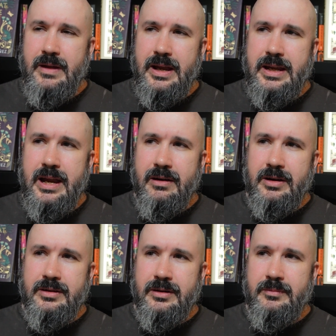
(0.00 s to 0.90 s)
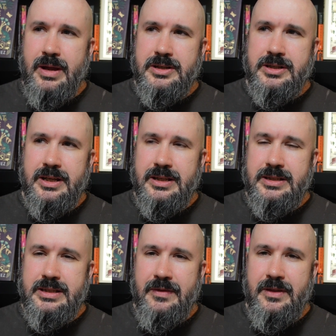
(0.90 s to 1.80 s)
a character
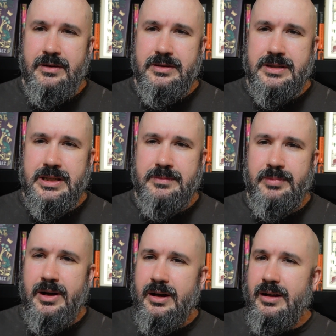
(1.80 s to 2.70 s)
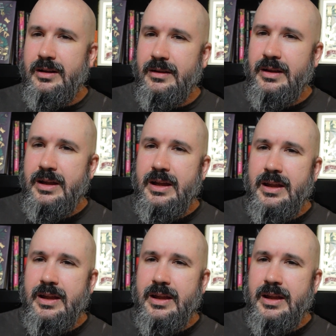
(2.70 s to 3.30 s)
mentions that there's this ball